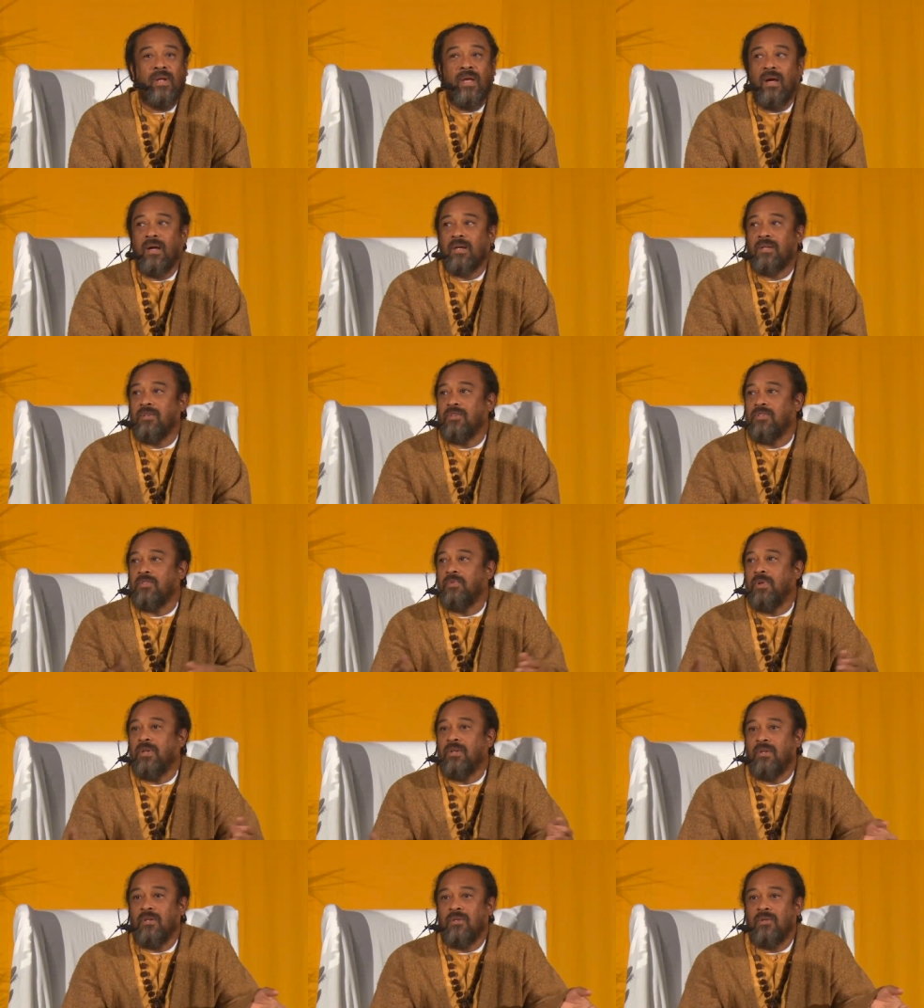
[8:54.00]
The
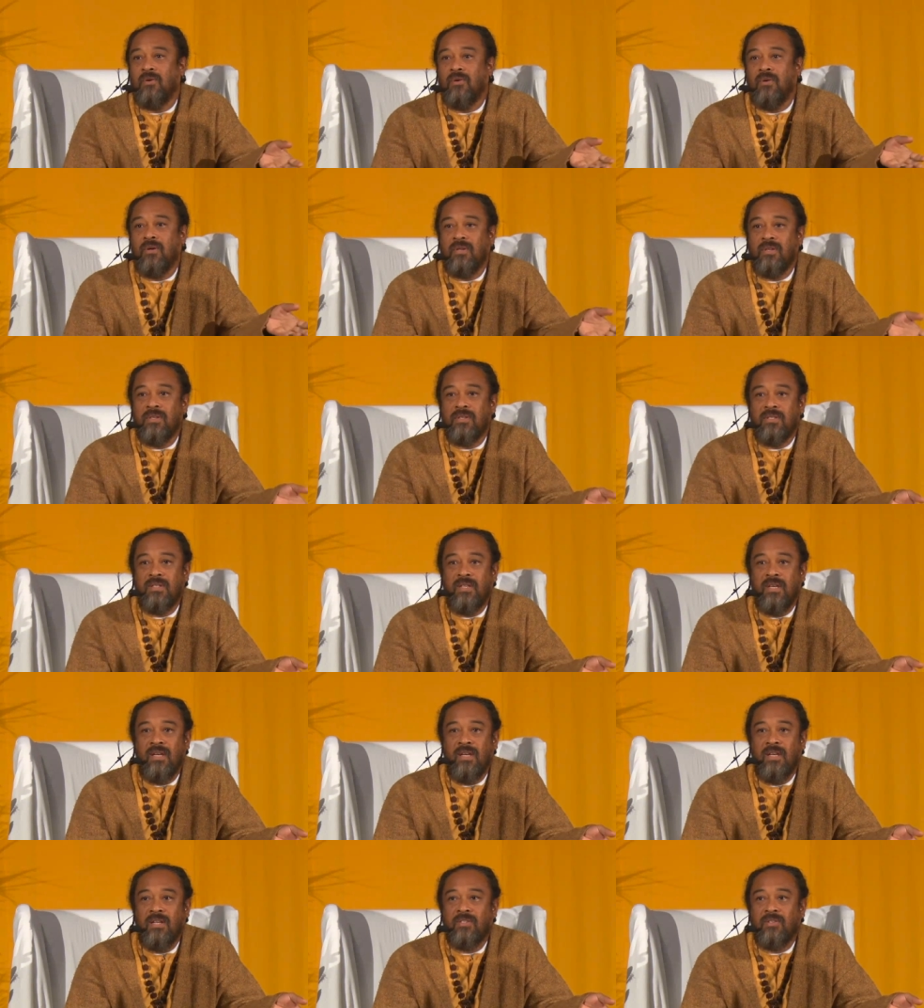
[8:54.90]
actors will not go on the
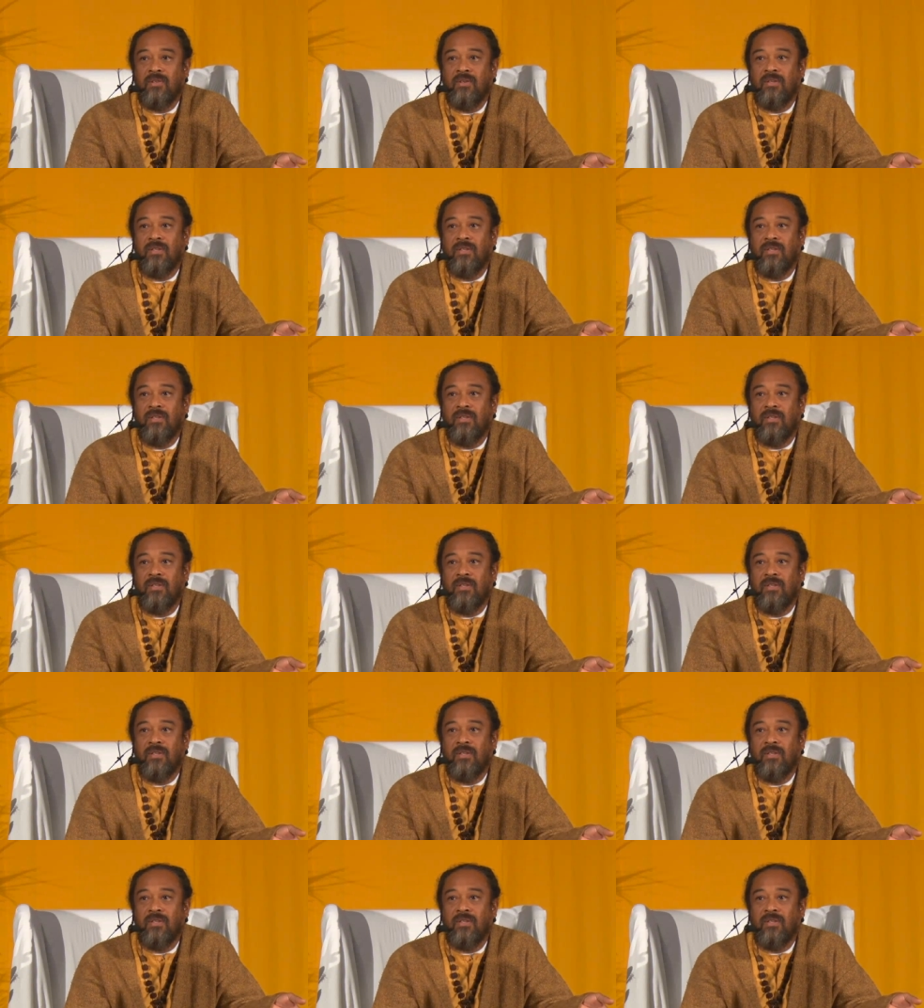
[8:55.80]
stage